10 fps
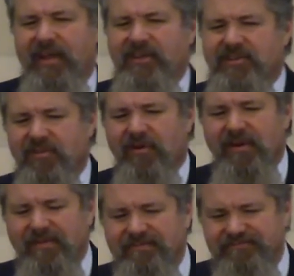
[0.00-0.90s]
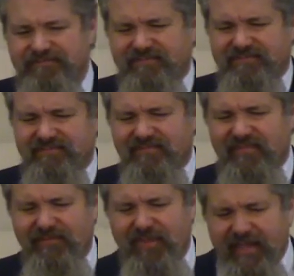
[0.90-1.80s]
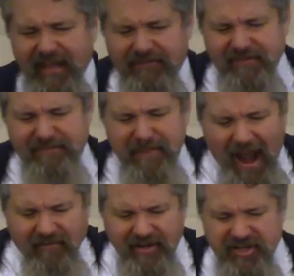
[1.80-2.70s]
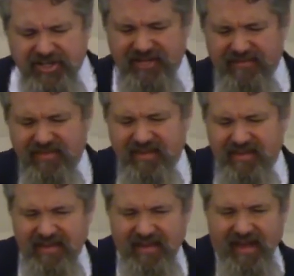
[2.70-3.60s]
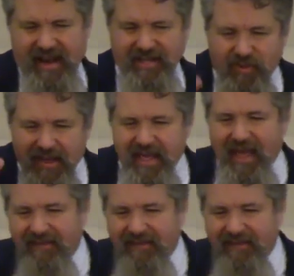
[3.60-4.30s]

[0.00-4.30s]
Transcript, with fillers: praise you, Lord, for the gift of marriage and as we